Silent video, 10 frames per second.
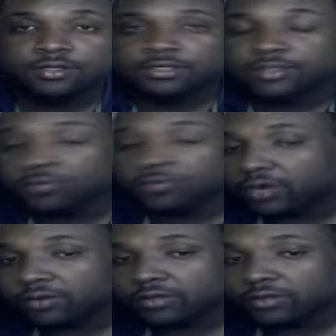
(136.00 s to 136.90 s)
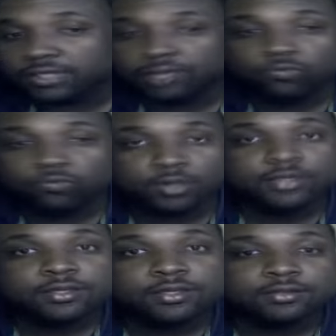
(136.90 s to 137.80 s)
They won a game
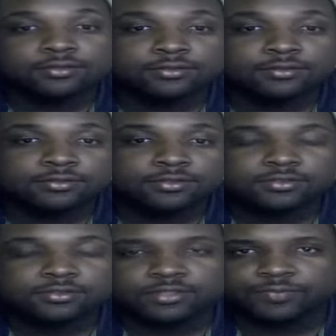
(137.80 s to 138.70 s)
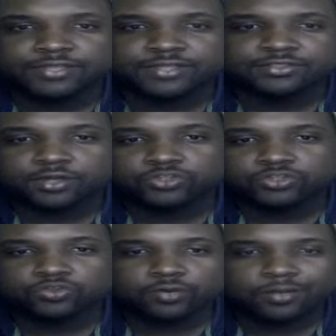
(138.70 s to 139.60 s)
1-0. Their big star
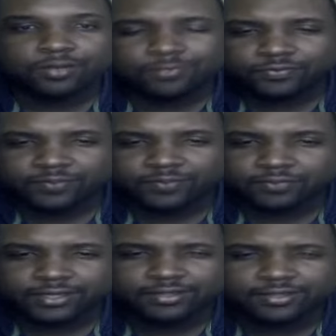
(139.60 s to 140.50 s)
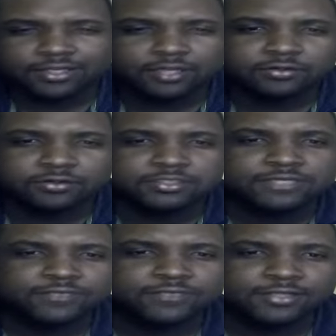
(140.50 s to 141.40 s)
showed up. They played a little
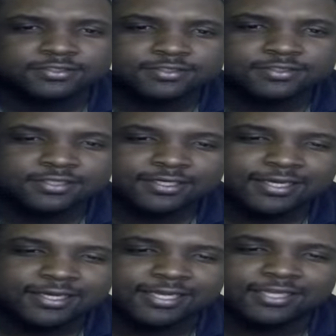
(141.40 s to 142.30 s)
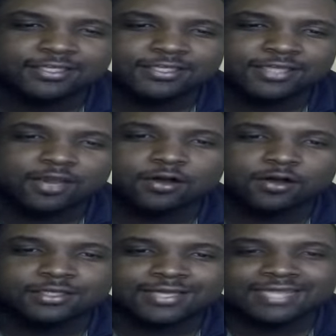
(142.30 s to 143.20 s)
defense. In Italy, they call
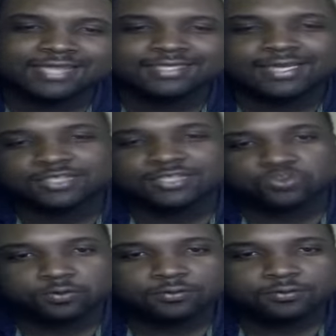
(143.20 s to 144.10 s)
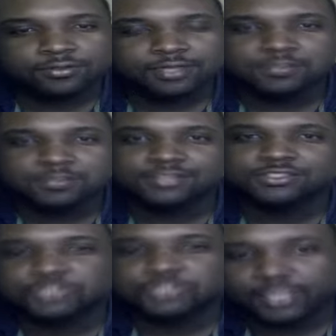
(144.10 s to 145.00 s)
it catenaccio. That means
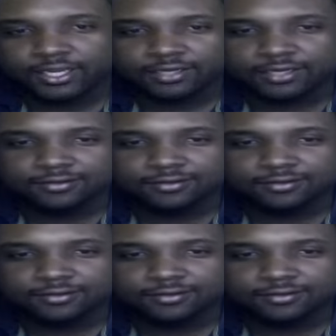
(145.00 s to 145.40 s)
chain.